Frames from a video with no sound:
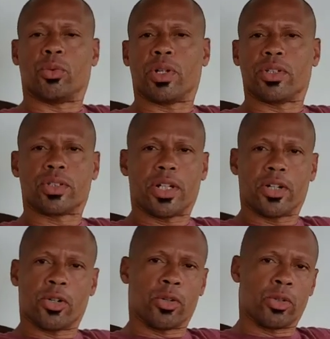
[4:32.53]
whether it's
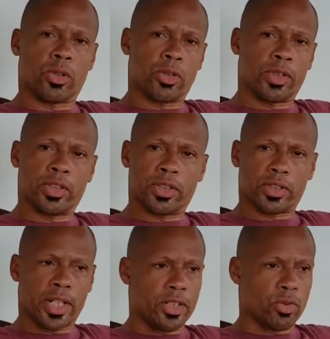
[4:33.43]
here or in the
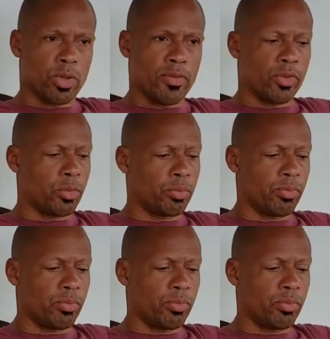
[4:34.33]
states or wherever